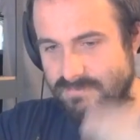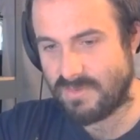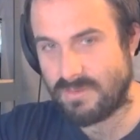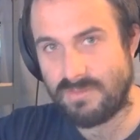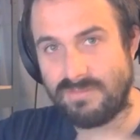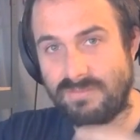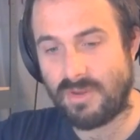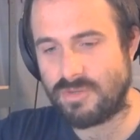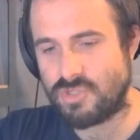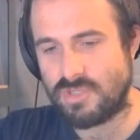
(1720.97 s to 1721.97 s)

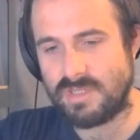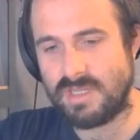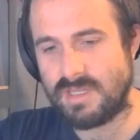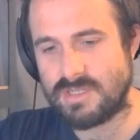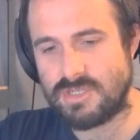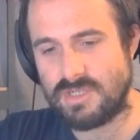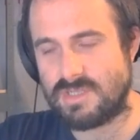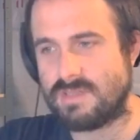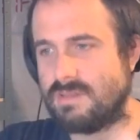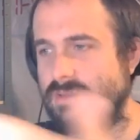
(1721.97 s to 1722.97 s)
functionally, it's
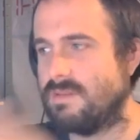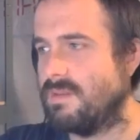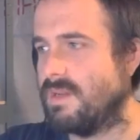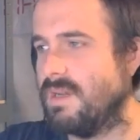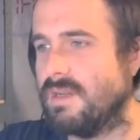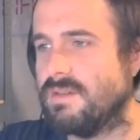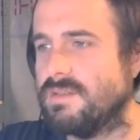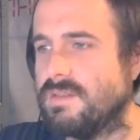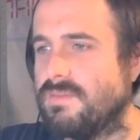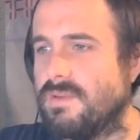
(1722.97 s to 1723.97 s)
just the connector is
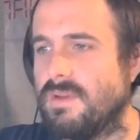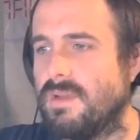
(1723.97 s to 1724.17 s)
different.